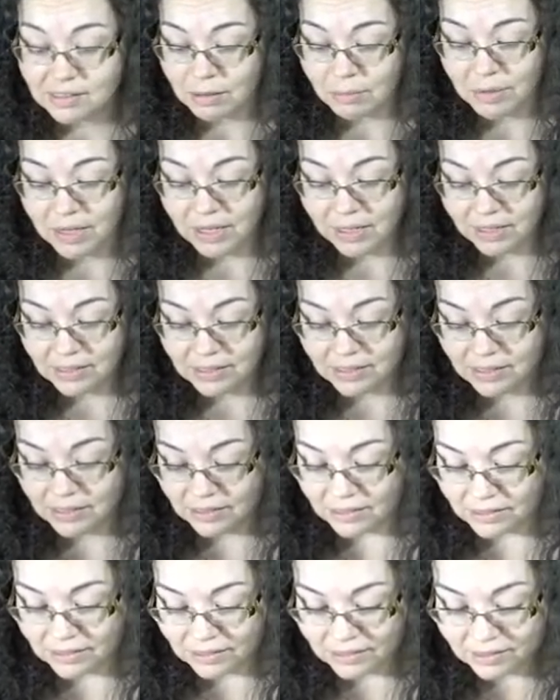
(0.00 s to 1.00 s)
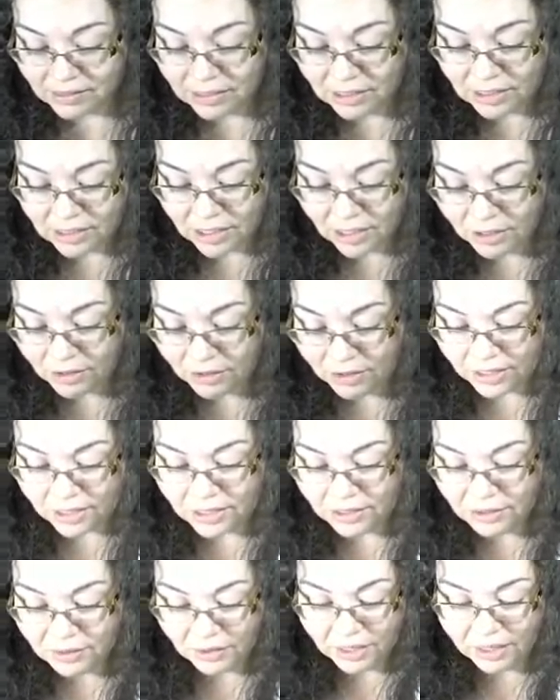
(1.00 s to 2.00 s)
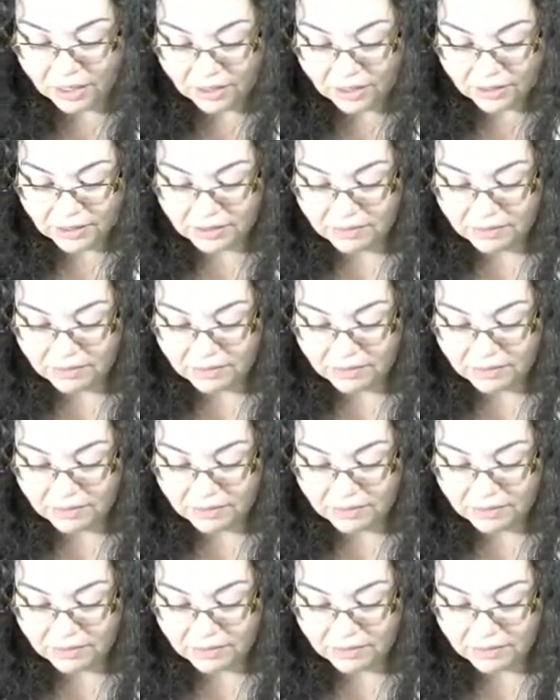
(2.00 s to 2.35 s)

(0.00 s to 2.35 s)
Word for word: I mean that's it's good to know how to do that.